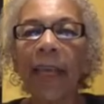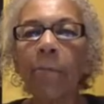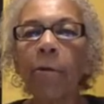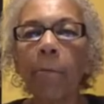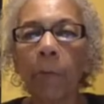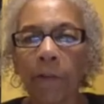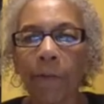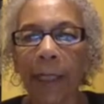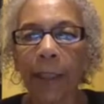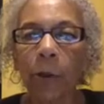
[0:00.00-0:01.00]
labor
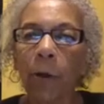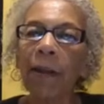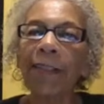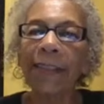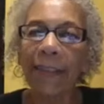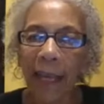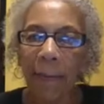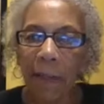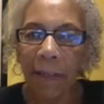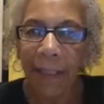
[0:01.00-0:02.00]
movement who are
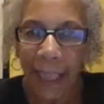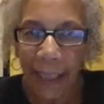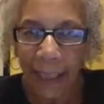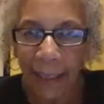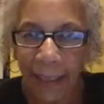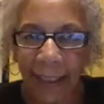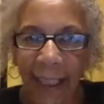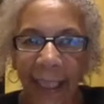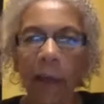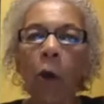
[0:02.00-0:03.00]

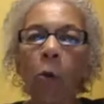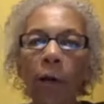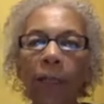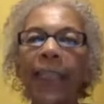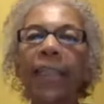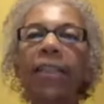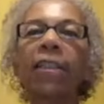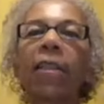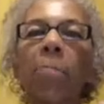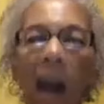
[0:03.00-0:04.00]
simultaneously working to
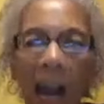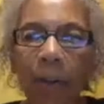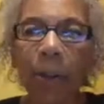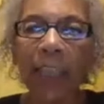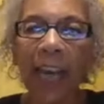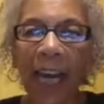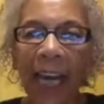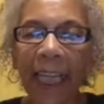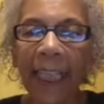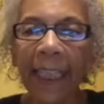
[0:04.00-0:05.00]

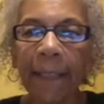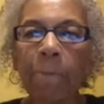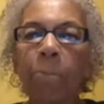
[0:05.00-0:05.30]
democratize